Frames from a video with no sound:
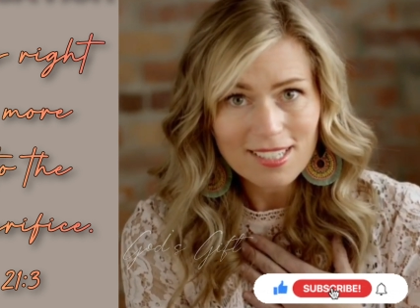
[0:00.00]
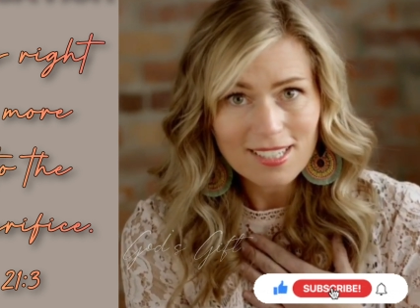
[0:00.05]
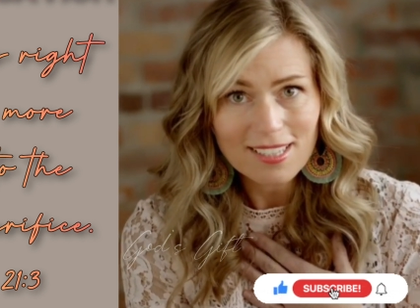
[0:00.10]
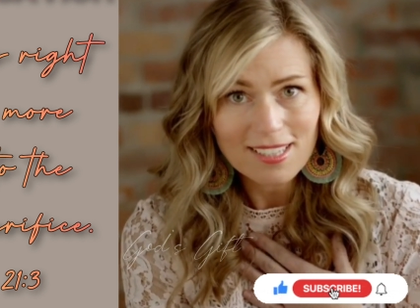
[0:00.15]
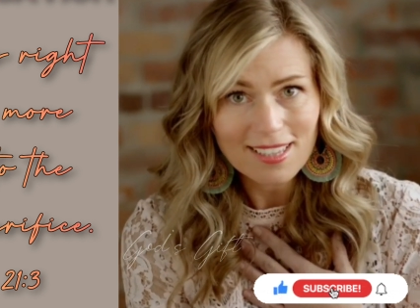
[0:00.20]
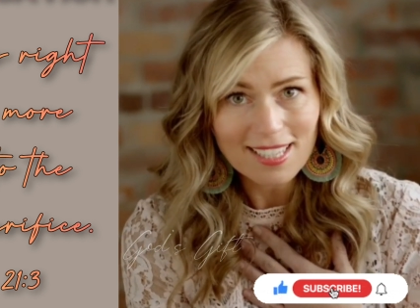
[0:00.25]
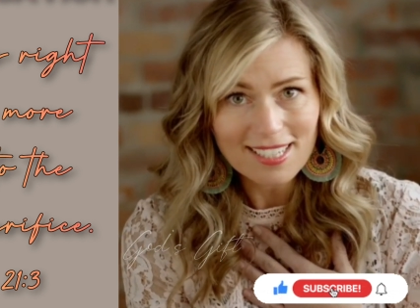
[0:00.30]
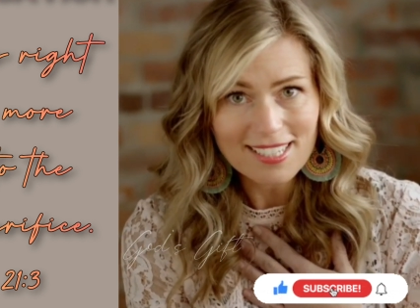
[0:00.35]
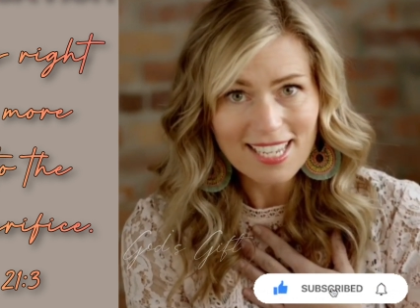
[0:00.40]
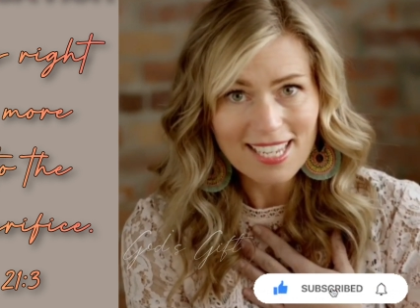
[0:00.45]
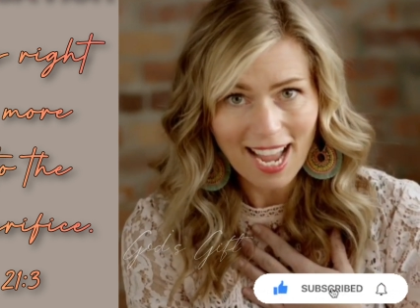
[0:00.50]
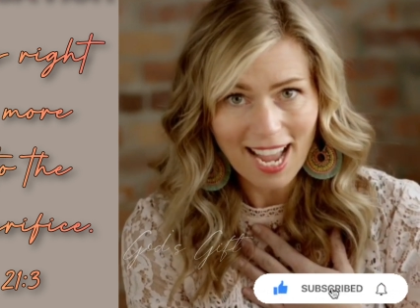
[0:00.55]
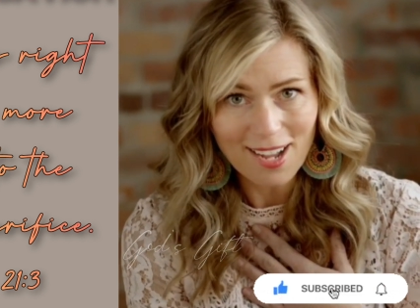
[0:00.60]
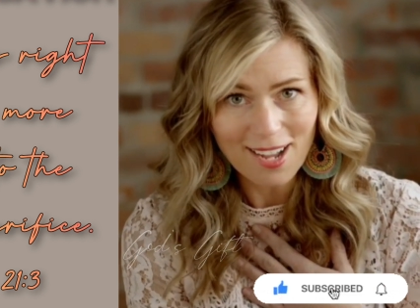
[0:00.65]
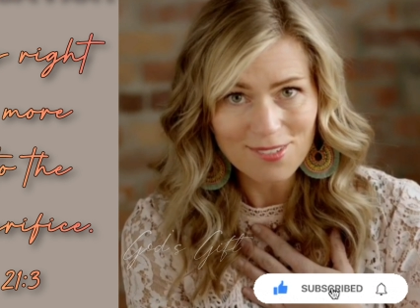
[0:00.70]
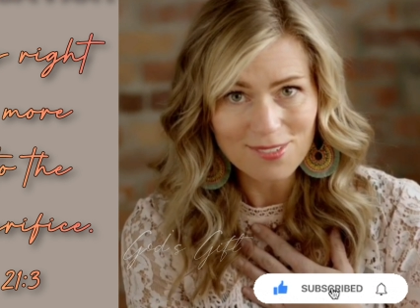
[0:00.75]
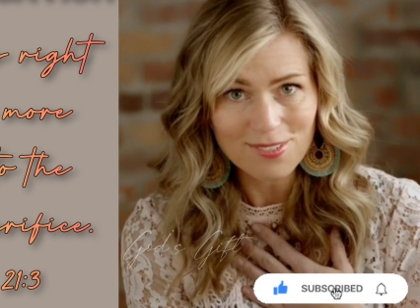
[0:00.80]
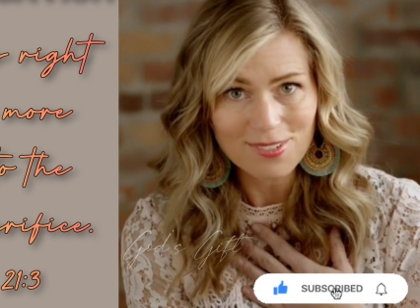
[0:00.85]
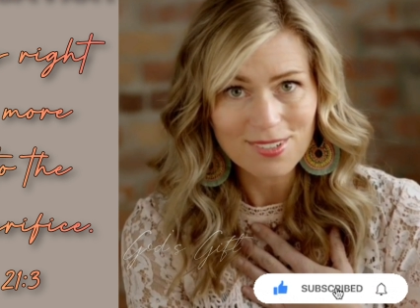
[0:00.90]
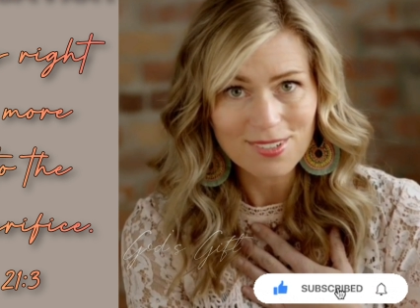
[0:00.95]
than to
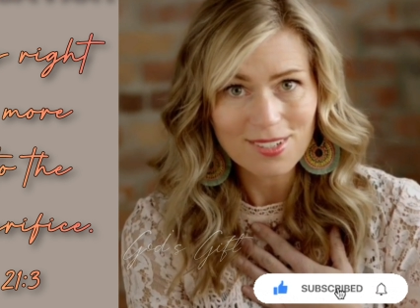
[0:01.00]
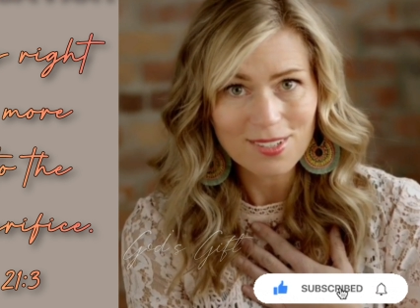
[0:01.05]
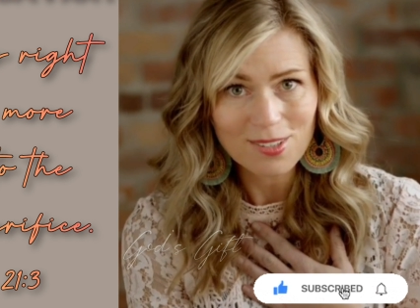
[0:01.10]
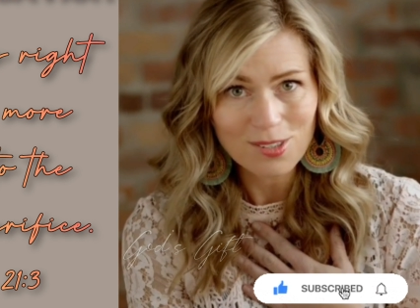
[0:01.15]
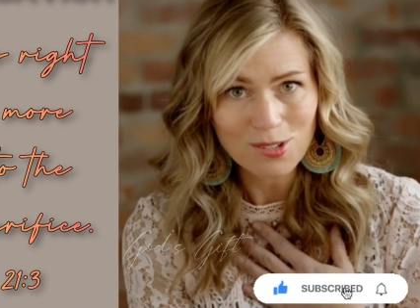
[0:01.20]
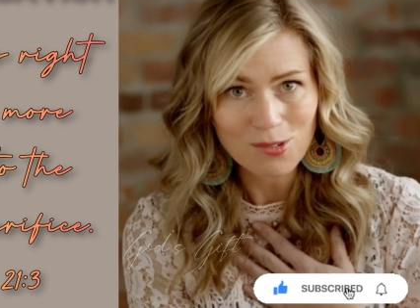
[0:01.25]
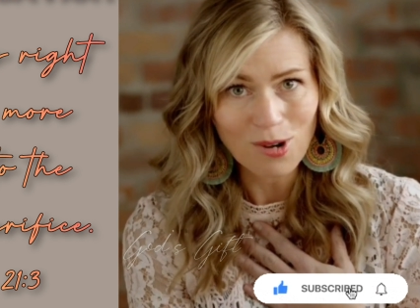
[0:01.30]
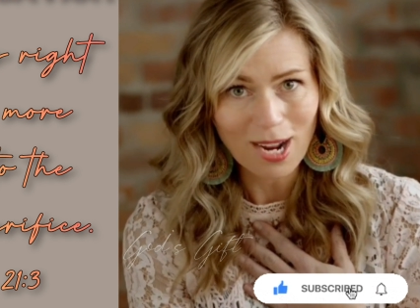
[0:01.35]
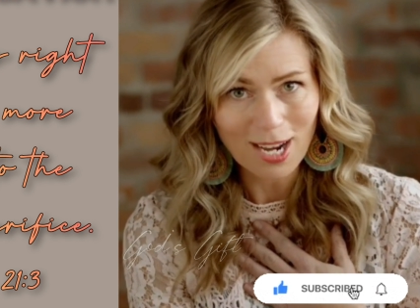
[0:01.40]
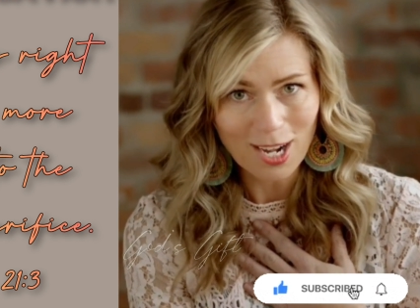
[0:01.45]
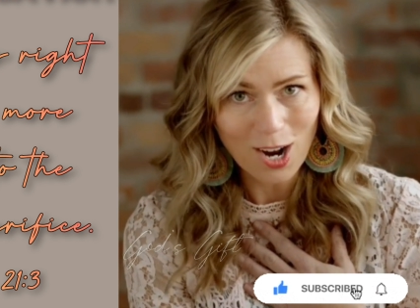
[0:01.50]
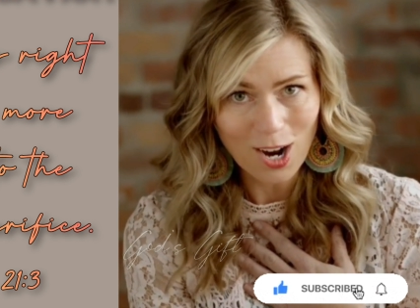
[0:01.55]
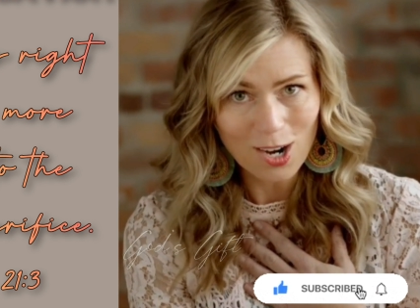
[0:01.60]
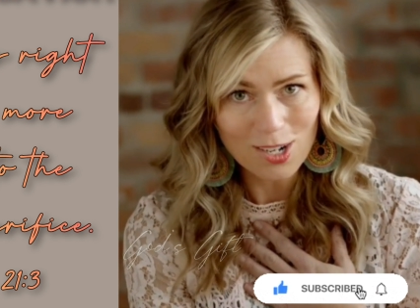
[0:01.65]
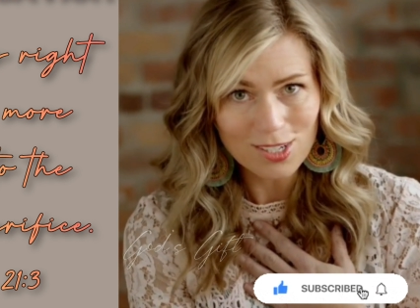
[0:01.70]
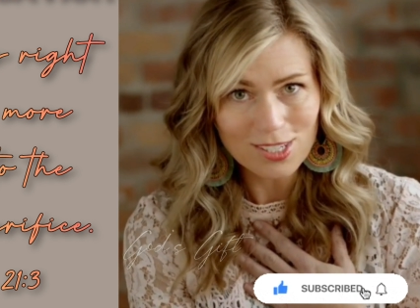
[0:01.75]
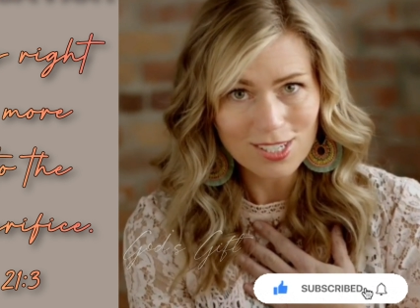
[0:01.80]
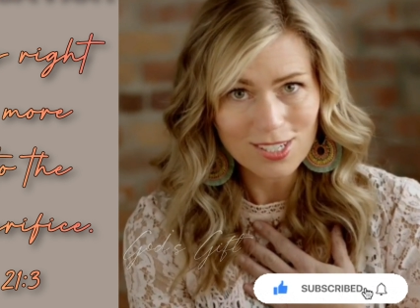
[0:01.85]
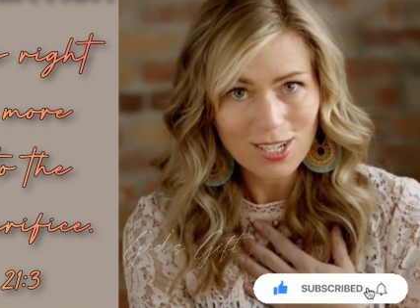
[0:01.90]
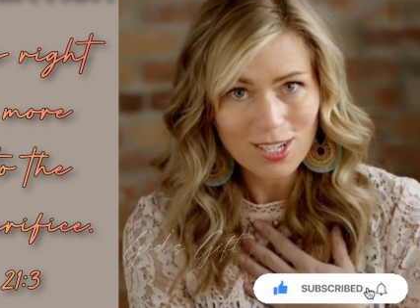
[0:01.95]
have the right
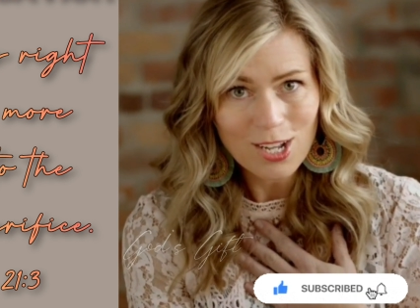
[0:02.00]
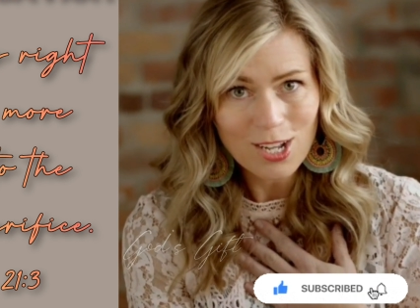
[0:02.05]
heart.